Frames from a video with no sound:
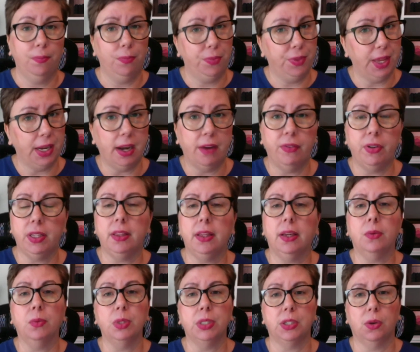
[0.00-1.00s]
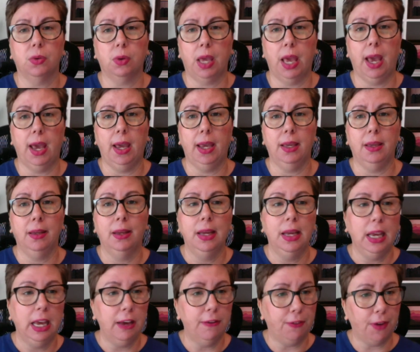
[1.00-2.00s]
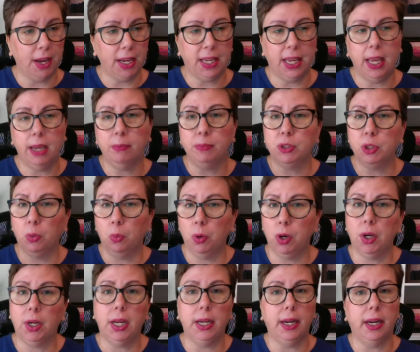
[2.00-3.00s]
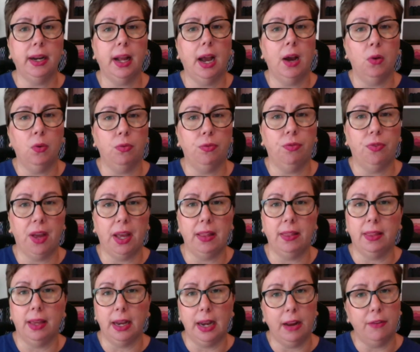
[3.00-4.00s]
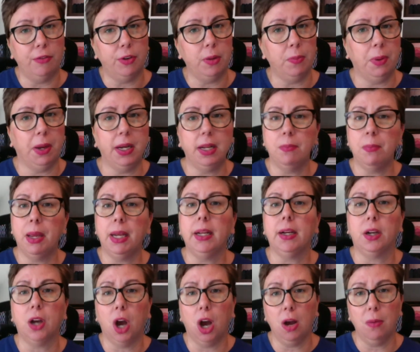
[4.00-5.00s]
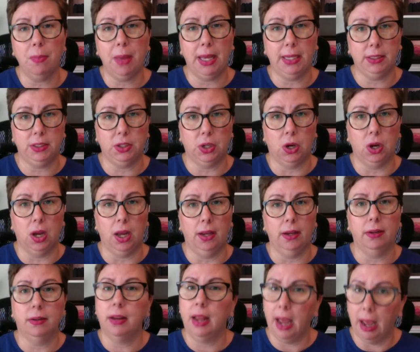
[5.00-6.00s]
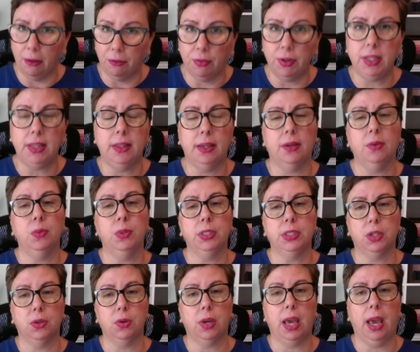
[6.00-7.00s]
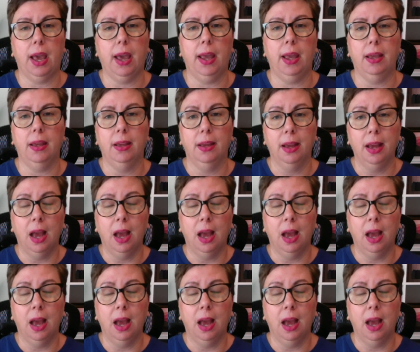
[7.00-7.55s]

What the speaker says: then everything was okay. If I came to work in an outfit that everybody made a comment on, everything was okay.